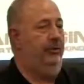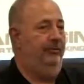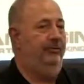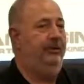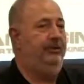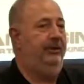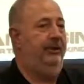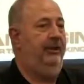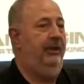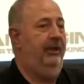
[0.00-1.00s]

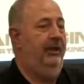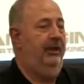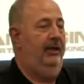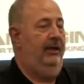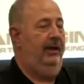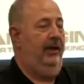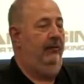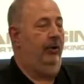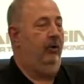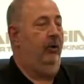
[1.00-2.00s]
University, and
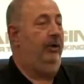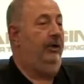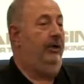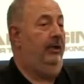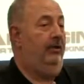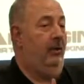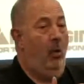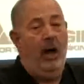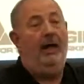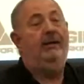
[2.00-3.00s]
recording in
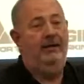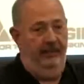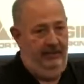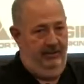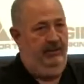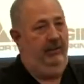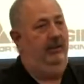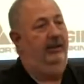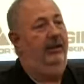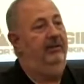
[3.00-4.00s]
quad DSD
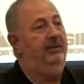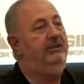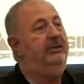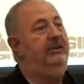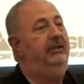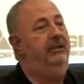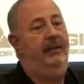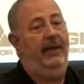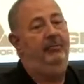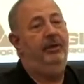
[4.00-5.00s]
and listening to
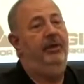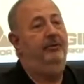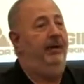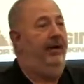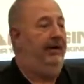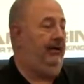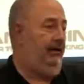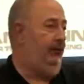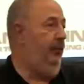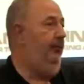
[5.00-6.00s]
that playback
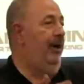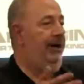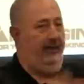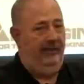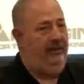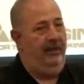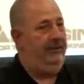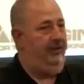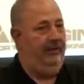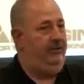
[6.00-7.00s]
through my analog
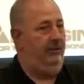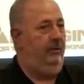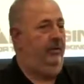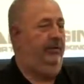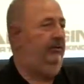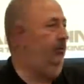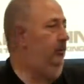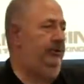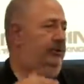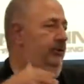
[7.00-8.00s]
desk or whatever
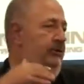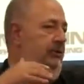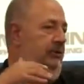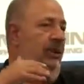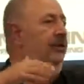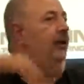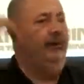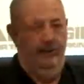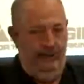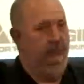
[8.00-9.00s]
was just
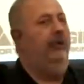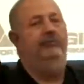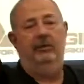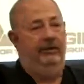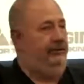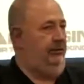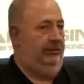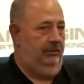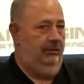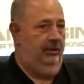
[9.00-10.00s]
another revelation.
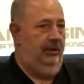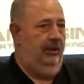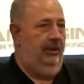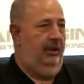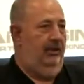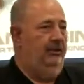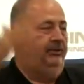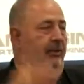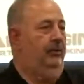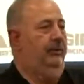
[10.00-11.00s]

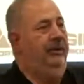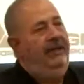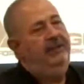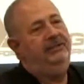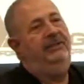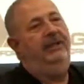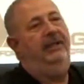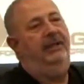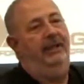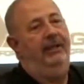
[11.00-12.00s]
So
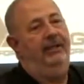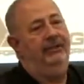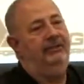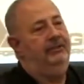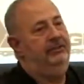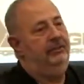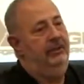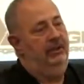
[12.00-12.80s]
DSD is